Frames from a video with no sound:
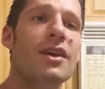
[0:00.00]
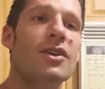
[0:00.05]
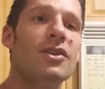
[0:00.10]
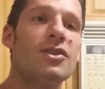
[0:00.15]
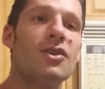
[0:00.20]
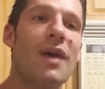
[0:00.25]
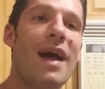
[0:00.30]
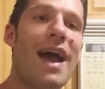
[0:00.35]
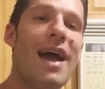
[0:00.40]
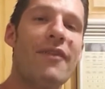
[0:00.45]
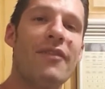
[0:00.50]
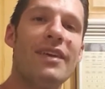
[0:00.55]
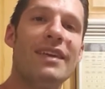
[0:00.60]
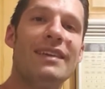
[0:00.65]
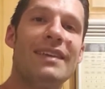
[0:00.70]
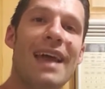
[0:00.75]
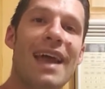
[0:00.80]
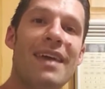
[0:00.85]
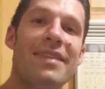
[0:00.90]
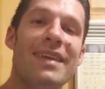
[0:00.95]
So every
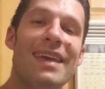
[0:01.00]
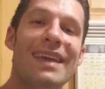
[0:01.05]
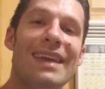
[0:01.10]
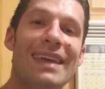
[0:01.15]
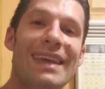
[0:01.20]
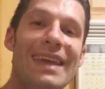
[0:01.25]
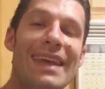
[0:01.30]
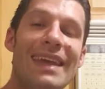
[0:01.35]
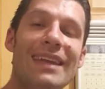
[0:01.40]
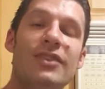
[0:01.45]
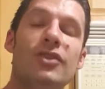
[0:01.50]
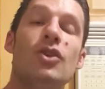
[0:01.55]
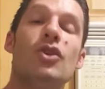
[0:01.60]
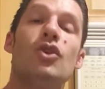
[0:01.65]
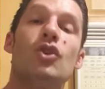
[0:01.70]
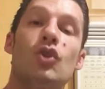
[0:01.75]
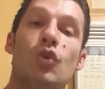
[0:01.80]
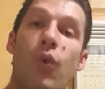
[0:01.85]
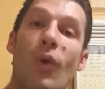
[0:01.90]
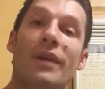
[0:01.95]
day they eat
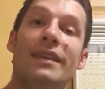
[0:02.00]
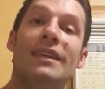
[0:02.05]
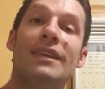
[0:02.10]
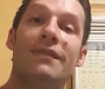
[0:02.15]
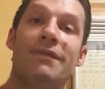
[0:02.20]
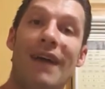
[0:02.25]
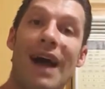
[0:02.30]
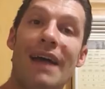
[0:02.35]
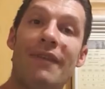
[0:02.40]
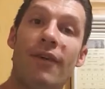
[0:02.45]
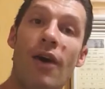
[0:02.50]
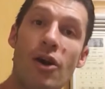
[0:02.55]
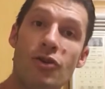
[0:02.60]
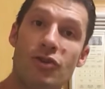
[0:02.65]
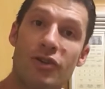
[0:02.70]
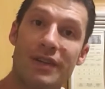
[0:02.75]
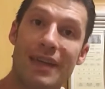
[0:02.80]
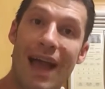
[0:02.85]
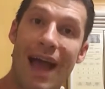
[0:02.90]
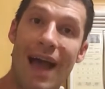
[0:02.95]

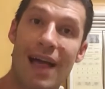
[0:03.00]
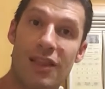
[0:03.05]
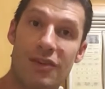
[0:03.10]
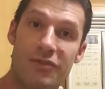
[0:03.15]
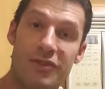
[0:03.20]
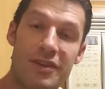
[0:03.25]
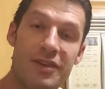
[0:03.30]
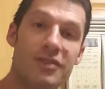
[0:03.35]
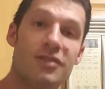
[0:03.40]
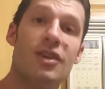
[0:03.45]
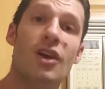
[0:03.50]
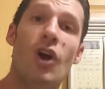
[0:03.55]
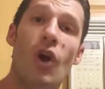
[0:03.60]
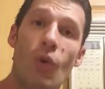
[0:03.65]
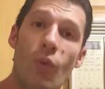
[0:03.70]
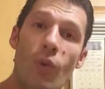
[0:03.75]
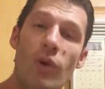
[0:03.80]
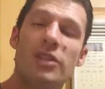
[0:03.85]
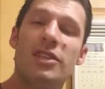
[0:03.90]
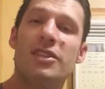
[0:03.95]
2,500 calories,
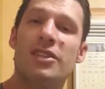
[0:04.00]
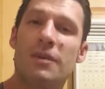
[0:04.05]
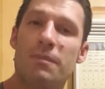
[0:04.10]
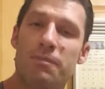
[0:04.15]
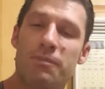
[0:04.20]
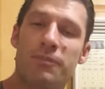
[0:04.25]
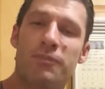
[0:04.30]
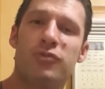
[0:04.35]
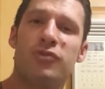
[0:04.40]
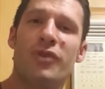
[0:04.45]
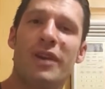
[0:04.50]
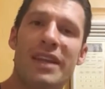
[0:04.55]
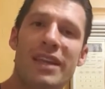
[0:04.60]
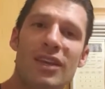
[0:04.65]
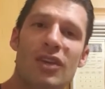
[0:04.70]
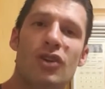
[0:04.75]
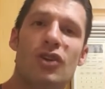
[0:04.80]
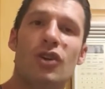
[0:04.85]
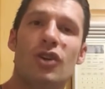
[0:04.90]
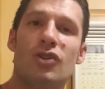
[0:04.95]
which is a
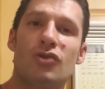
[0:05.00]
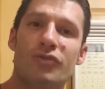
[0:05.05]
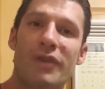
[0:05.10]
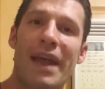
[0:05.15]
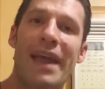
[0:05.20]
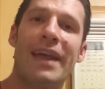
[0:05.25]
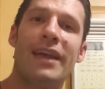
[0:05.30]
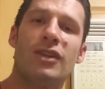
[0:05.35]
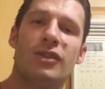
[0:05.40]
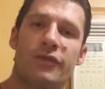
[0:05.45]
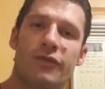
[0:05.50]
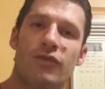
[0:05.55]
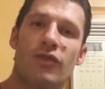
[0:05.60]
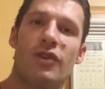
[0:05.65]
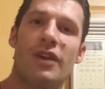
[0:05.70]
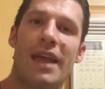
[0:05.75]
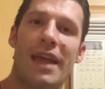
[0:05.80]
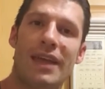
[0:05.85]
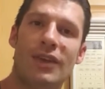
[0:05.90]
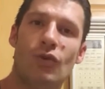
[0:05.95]
pretty good range
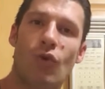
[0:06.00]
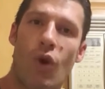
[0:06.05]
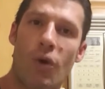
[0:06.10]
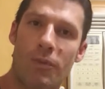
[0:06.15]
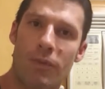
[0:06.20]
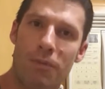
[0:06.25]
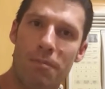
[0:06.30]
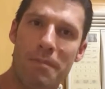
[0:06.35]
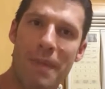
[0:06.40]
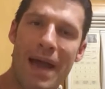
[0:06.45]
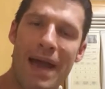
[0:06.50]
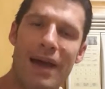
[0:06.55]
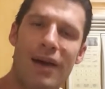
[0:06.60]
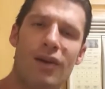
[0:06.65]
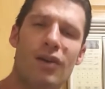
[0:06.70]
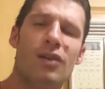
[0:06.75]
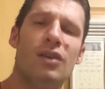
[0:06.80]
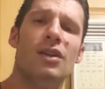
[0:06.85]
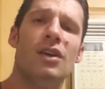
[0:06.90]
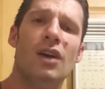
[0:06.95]
for a normal
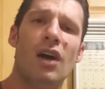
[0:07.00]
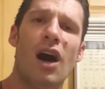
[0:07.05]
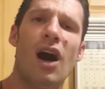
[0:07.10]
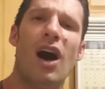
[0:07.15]
male